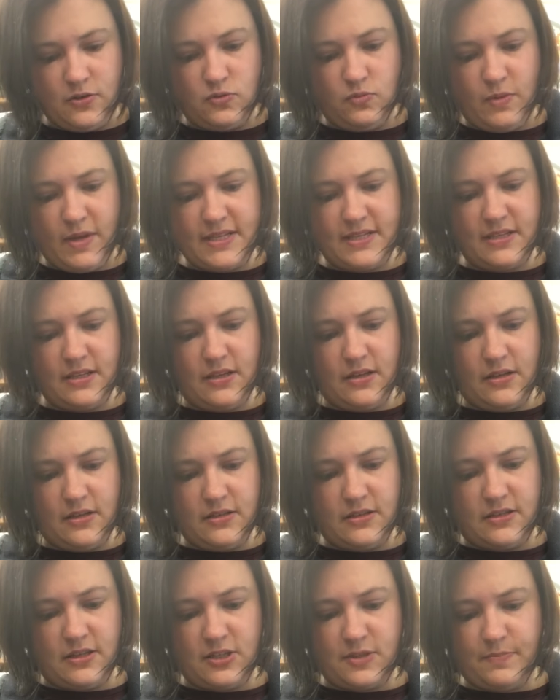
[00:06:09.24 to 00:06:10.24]

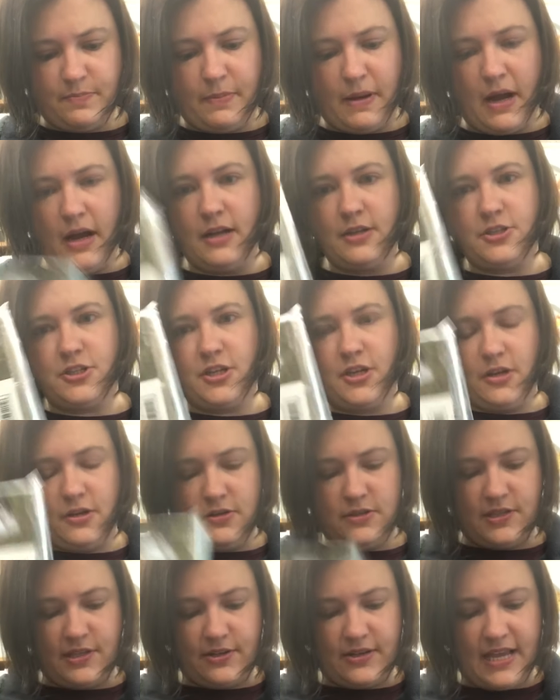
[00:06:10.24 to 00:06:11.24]
whistles, there's
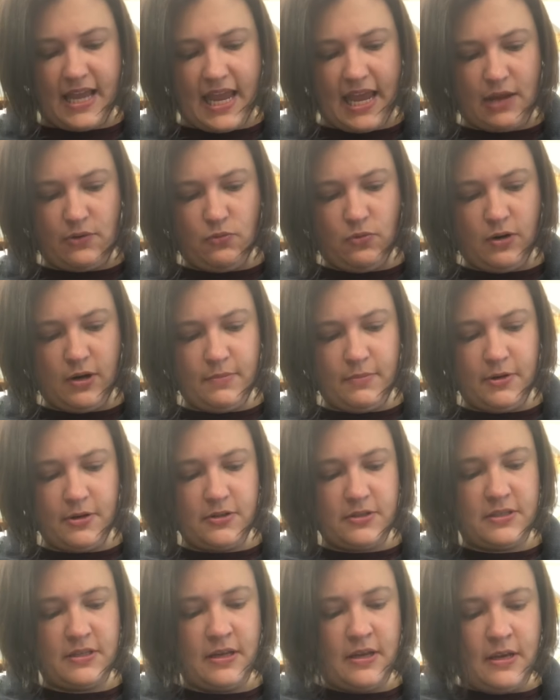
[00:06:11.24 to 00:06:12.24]
ponchos, there's hand
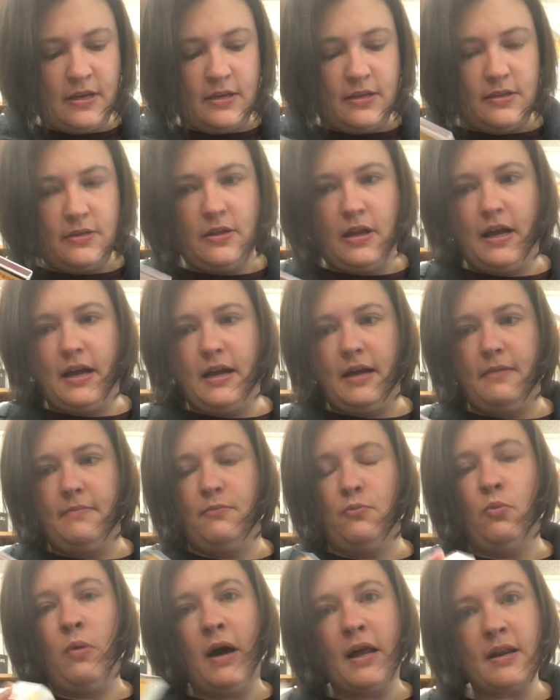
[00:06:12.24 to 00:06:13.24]
warmers,
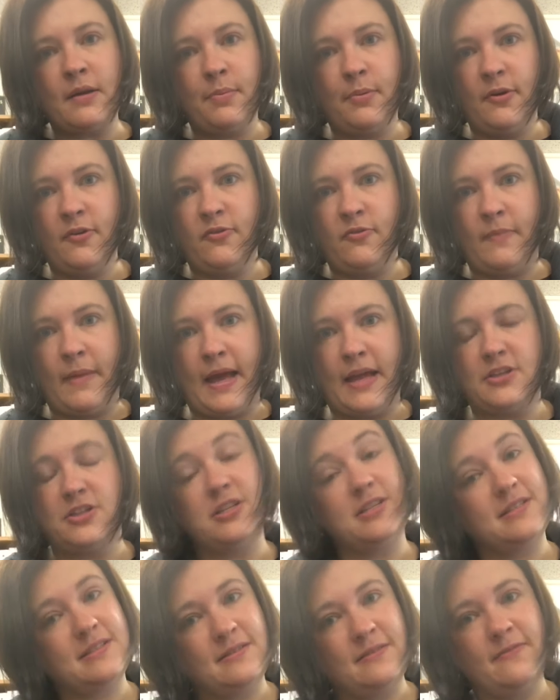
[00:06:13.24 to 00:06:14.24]
waterproof
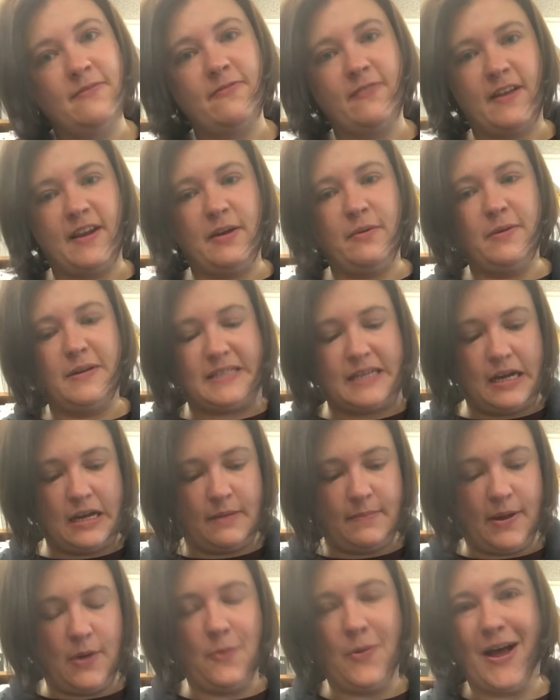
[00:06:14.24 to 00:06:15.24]
matches. Funny, we
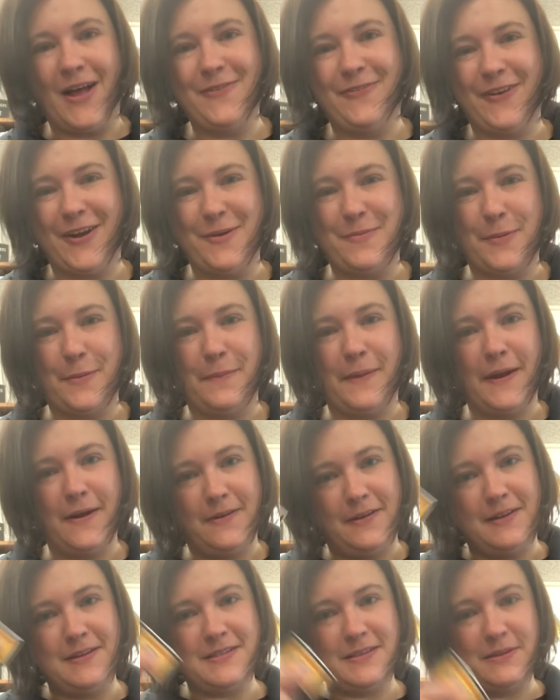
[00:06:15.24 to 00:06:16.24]
talk about wildfire
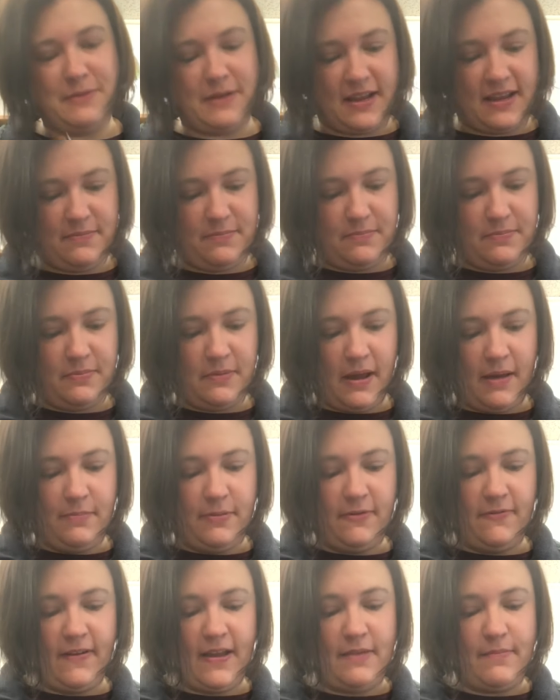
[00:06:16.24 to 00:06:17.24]
preparedness, and I
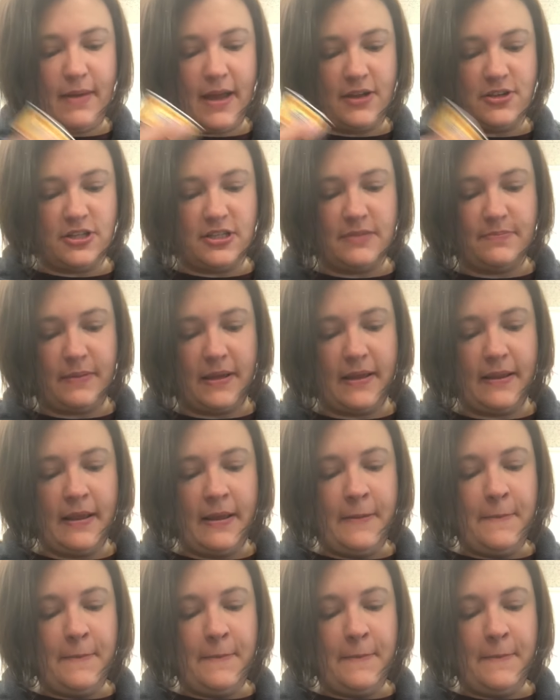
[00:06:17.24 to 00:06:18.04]
provide matches. But